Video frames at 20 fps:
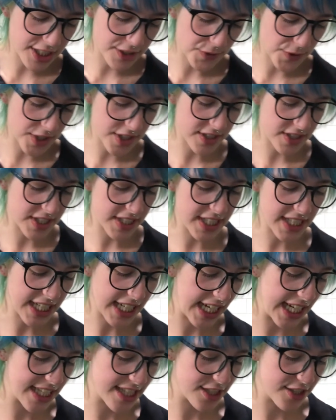for the city. Like
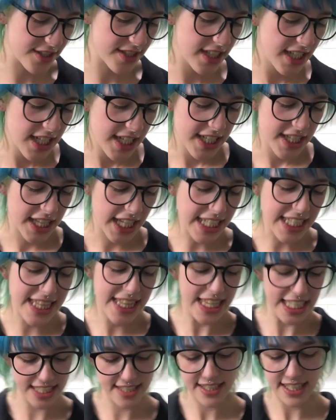I had this, like
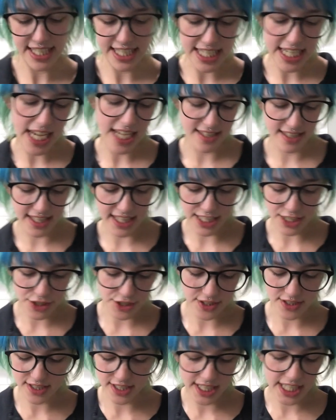the city, as in like
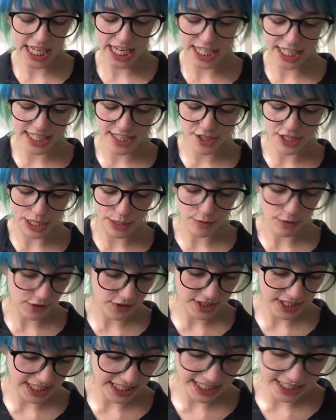just any general
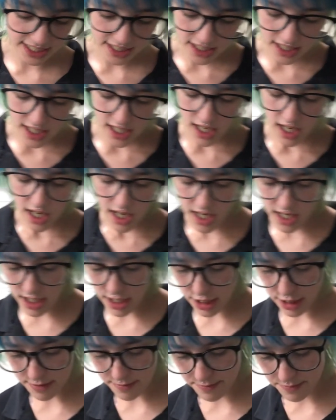city.
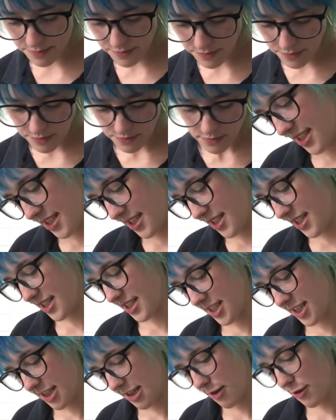Um,
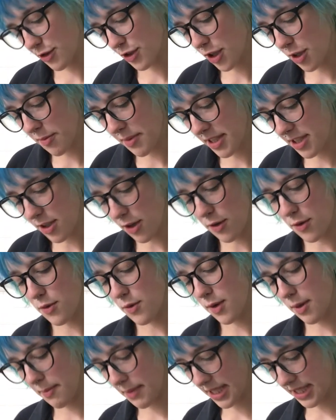it was gonna be
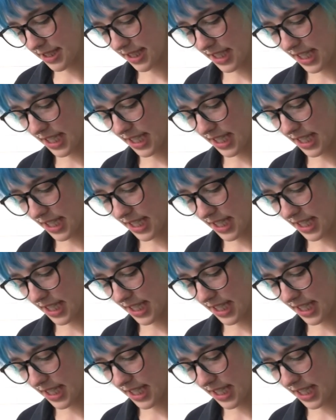so amazing,